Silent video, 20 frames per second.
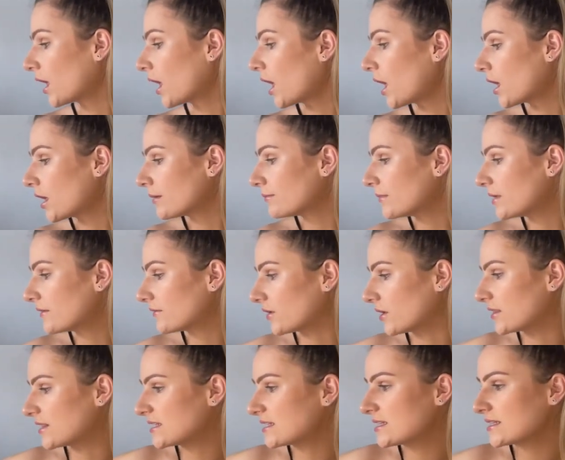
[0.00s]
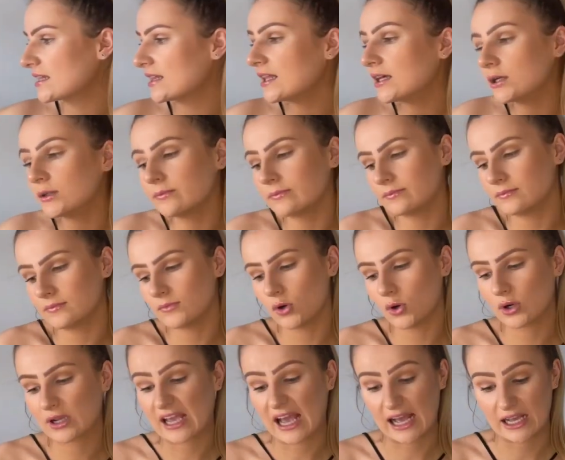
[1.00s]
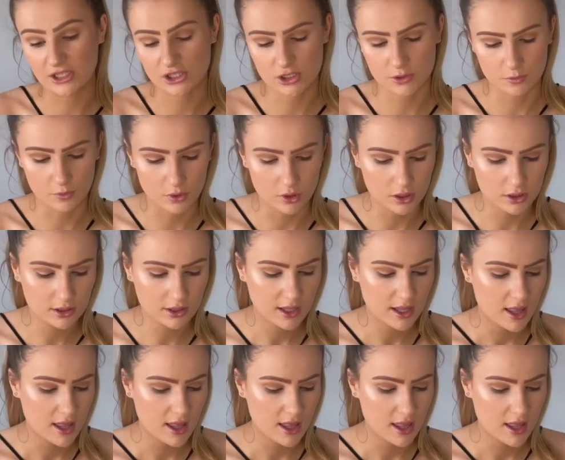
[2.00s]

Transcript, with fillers: moving on this is a little more casual